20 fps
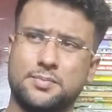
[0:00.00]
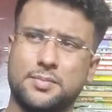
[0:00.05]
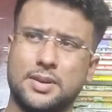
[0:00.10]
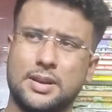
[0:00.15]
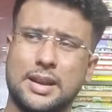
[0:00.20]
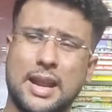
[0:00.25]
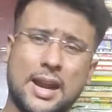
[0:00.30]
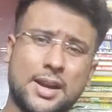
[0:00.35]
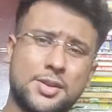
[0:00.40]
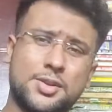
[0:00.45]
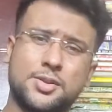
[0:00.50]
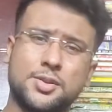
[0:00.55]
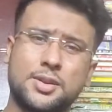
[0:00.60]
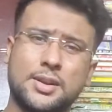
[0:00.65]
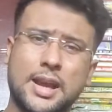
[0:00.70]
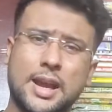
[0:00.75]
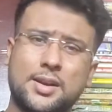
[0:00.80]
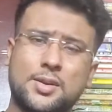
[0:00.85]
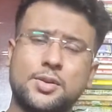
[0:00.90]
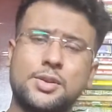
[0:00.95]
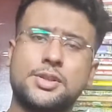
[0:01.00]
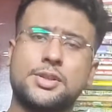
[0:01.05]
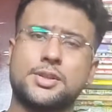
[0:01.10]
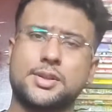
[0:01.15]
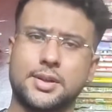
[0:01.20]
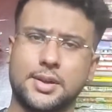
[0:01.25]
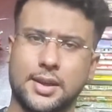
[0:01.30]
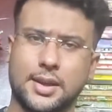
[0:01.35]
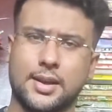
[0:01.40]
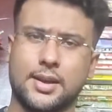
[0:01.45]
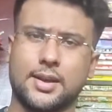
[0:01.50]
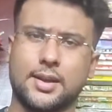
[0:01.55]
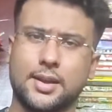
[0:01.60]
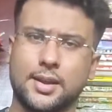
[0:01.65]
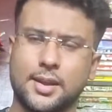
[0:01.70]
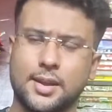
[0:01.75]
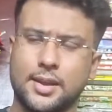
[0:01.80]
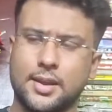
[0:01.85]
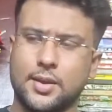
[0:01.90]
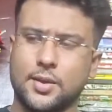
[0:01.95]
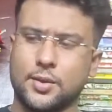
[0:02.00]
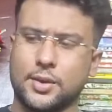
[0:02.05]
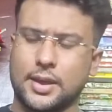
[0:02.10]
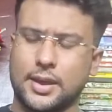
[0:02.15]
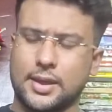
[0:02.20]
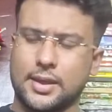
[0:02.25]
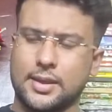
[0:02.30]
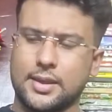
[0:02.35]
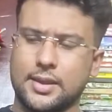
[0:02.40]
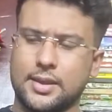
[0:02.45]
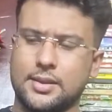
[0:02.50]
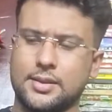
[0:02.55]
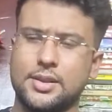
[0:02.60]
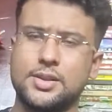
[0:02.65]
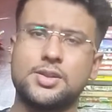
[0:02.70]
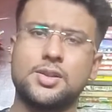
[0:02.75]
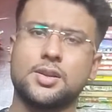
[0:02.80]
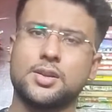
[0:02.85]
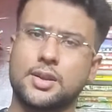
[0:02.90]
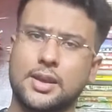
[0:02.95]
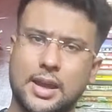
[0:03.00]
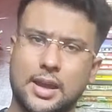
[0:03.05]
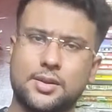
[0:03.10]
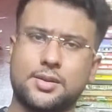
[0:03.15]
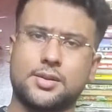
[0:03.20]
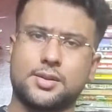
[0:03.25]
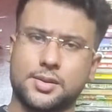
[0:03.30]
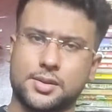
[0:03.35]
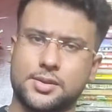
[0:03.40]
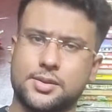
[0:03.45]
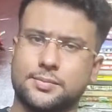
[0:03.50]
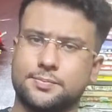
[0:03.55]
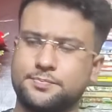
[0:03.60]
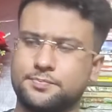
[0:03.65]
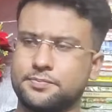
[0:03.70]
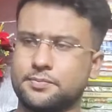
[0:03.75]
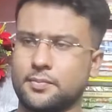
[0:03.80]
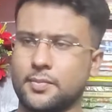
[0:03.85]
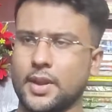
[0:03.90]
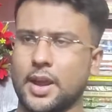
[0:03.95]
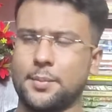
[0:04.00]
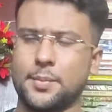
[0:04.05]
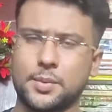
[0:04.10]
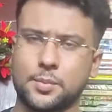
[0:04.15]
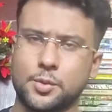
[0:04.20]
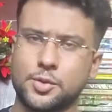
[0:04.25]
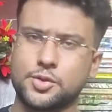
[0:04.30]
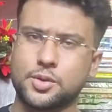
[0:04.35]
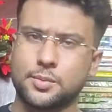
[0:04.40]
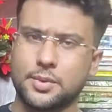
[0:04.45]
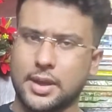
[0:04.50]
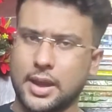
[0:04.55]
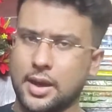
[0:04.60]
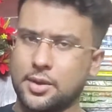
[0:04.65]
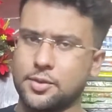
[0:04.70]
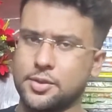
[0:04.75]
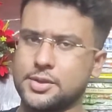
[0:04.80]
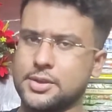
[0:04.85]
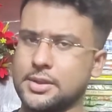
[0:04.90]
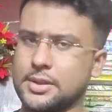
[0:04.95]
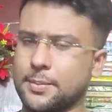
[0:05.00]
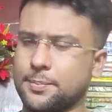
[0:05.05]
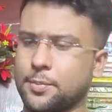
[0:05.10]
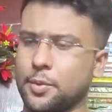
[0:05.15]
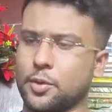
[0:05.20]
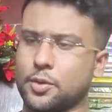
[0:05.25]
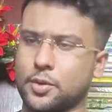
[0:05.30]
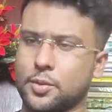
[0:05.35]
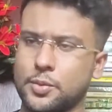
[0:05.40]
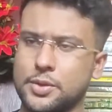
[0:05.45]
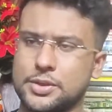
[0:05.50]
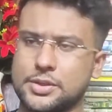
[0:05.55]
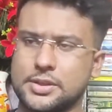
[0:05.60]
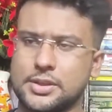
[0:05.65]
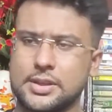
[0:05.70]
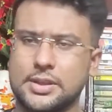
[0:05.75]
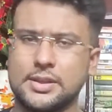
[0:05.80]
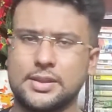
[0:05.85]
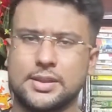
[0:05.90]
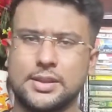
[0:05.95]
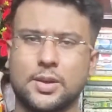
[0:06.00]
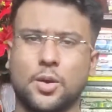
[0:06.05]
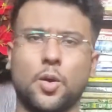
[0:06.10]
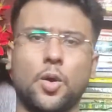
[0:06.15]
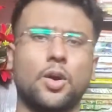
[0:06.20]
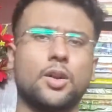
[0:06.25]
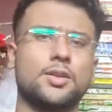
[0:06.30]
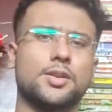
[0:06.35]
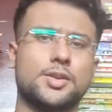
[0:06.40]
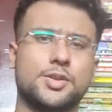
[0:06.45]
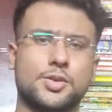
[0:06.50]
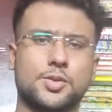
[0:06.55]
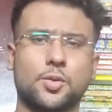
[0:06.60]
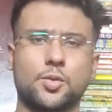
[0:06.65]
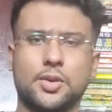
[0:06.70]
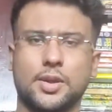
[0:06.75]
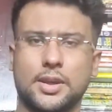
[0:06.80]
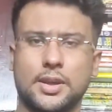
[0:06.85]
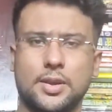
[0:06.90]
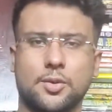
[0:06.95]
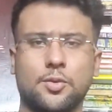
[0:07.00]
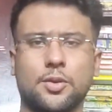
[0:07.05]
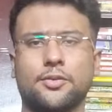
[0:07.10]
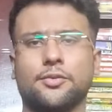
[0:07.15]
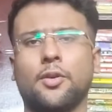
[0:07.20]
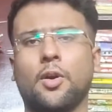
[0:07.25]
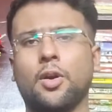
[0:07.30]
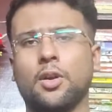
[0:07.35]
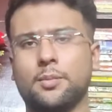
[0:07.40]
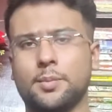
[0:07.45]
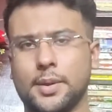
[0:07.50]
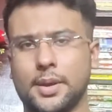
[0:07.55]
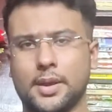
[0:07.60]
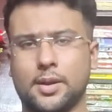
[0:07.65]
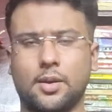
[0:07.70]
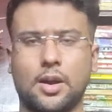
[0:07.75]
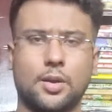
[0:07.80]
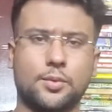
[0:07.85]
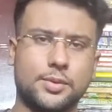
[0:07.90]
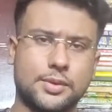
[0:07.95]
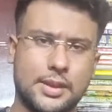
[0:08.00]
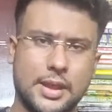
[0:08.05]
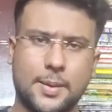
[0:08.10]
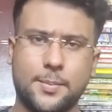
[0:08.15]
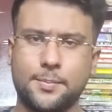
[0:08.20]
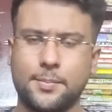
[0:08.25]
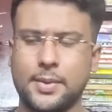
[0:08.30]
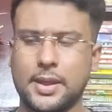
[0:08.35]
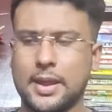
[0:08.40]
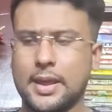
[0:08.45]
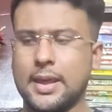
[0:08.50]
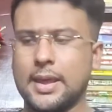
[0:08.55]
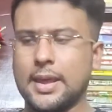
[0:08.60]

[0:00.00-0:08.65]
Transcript: Lannister character is Tyrion. Okay, these are the characters. Most of the characters in the book, we see all the story revolving around them.